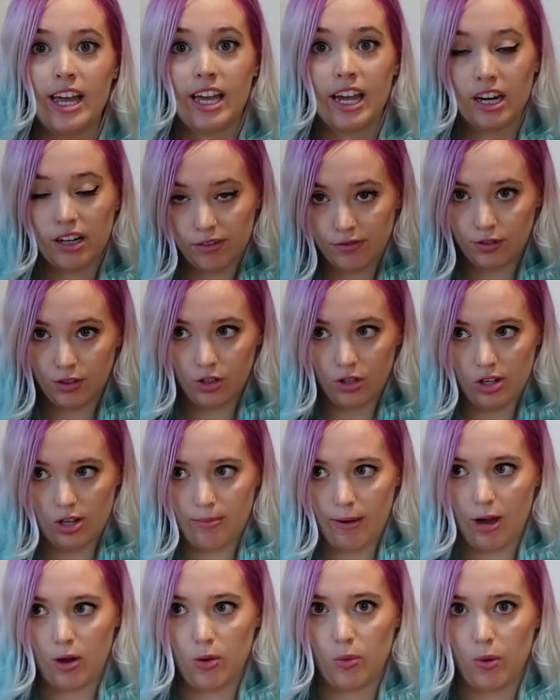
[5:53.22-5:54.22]
careful
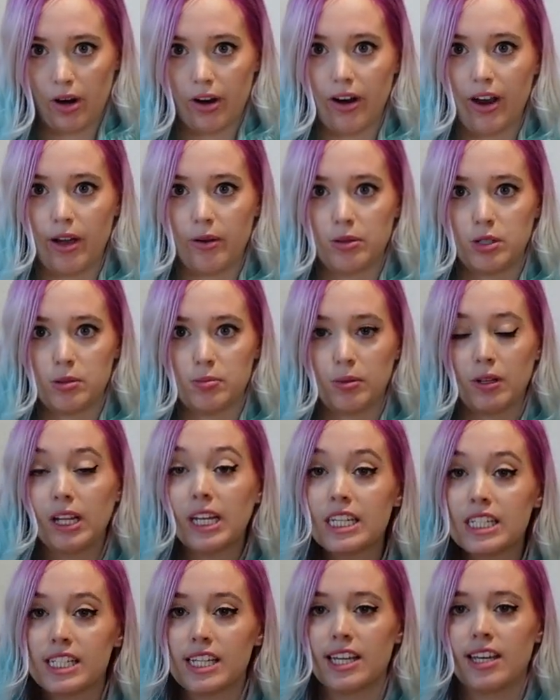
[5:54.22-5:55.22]
about where I was
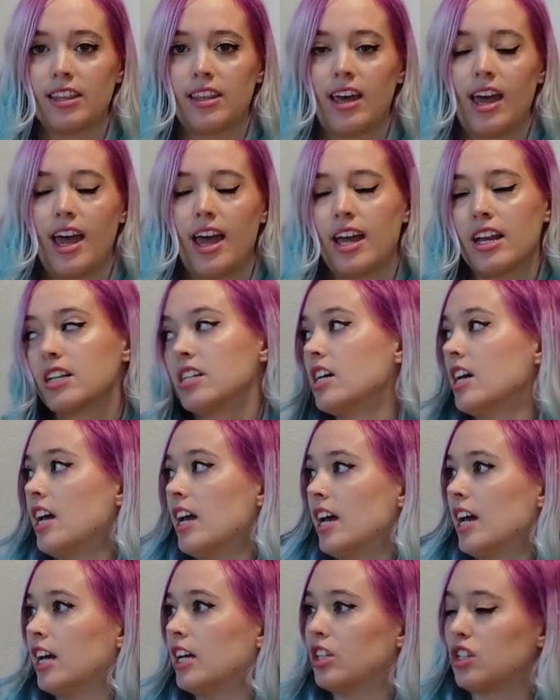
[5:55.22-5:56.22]
placing that.
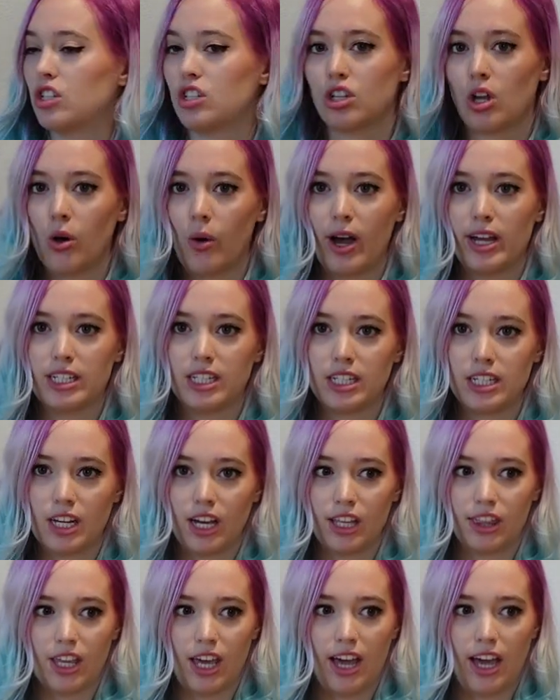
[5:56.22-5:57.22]
And so I did
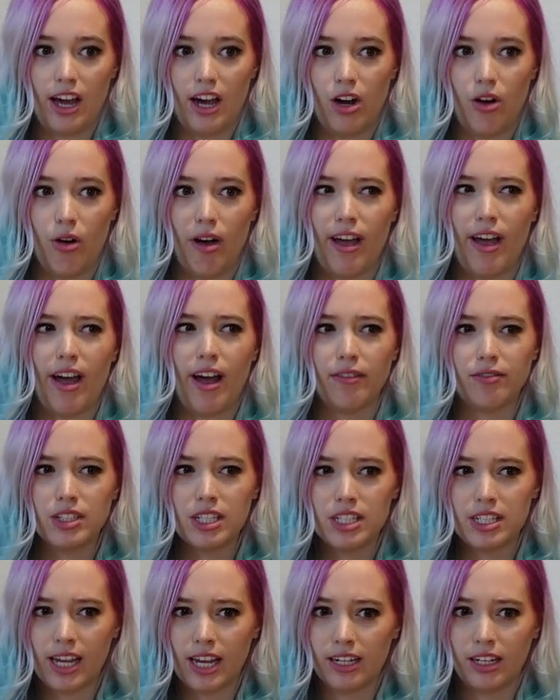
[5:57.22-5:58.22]
cut that out. I have
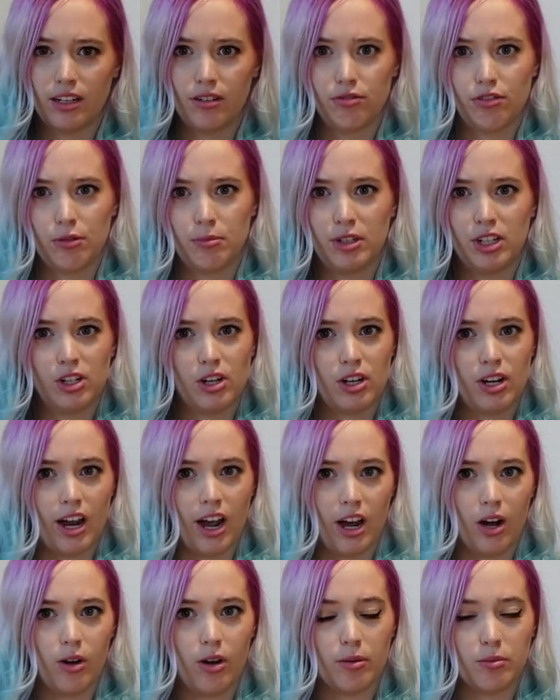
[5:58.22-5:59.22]
decided from here on
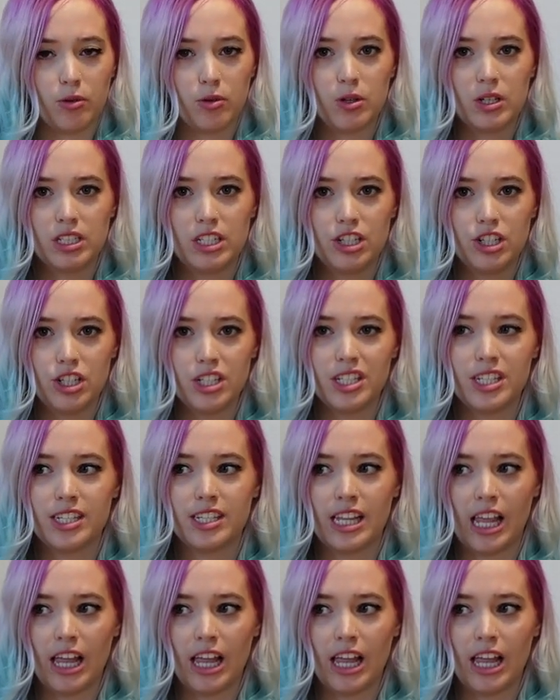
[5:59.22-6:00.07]
out, I'm going to just